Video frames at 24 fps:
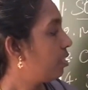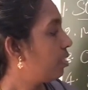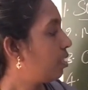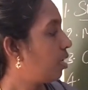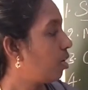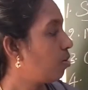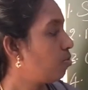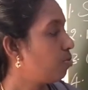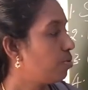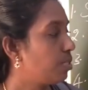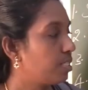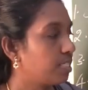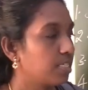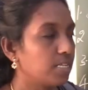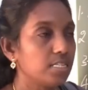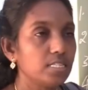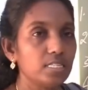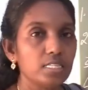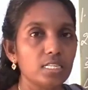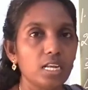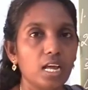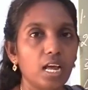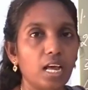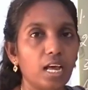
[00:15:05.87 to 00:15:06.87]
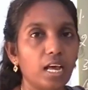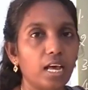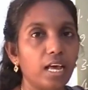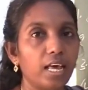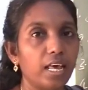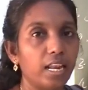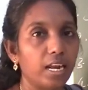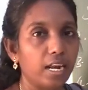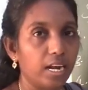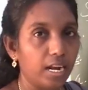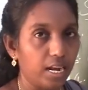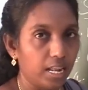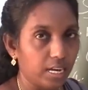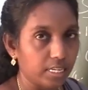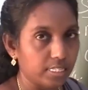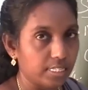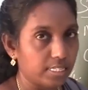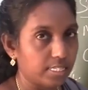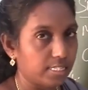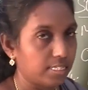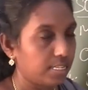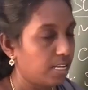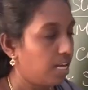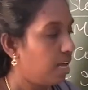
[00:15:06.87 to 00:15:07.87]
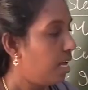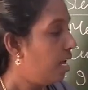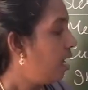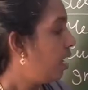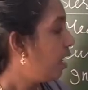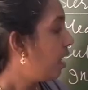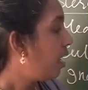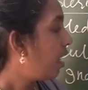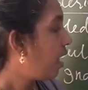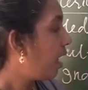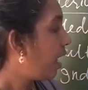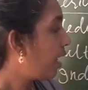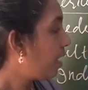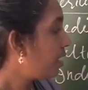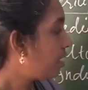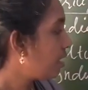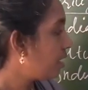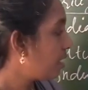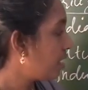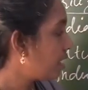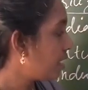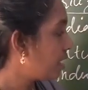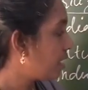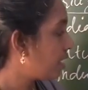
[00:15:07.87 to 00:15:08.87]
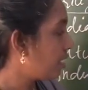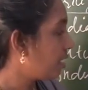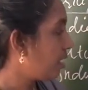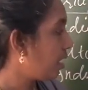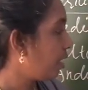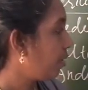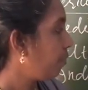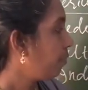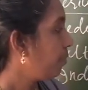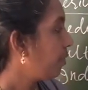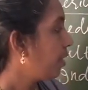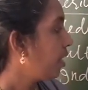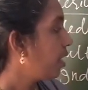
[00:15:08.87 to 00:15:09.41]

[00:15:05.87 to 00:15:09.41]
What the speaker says: 1000 lux light intensity.